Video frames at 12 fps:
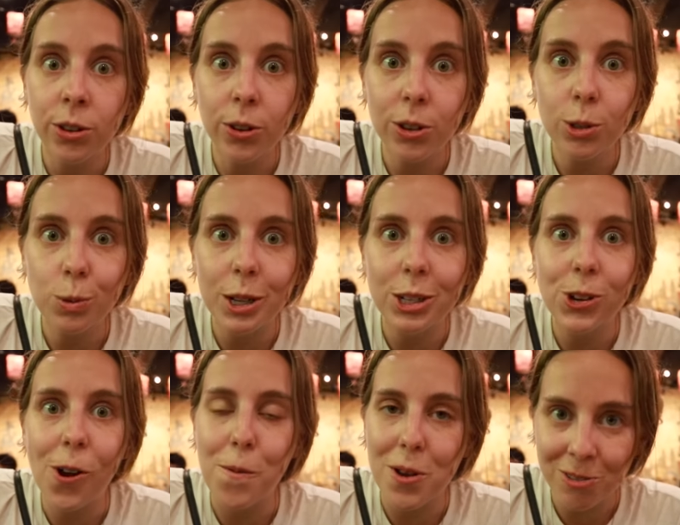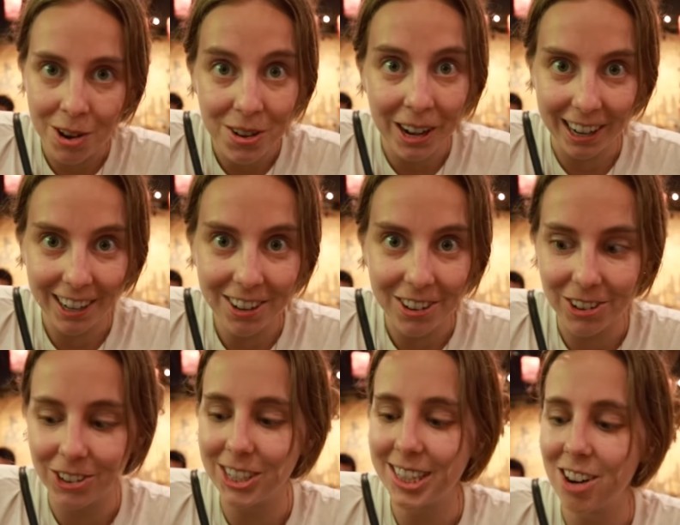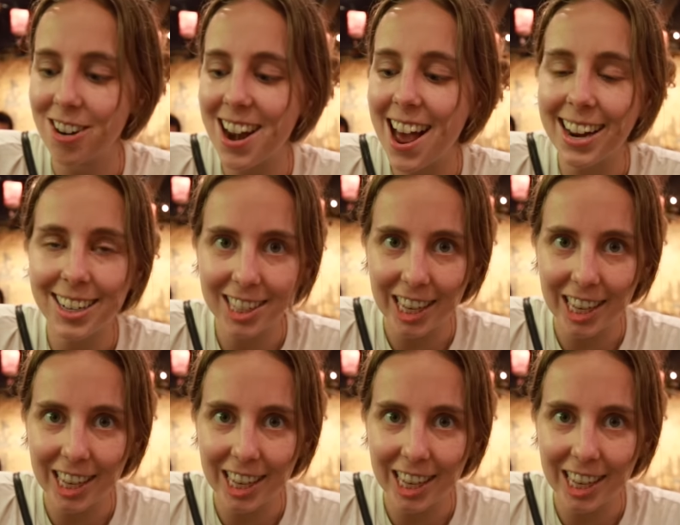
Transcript: noodles, which are my favorite kind of noodles. They're nice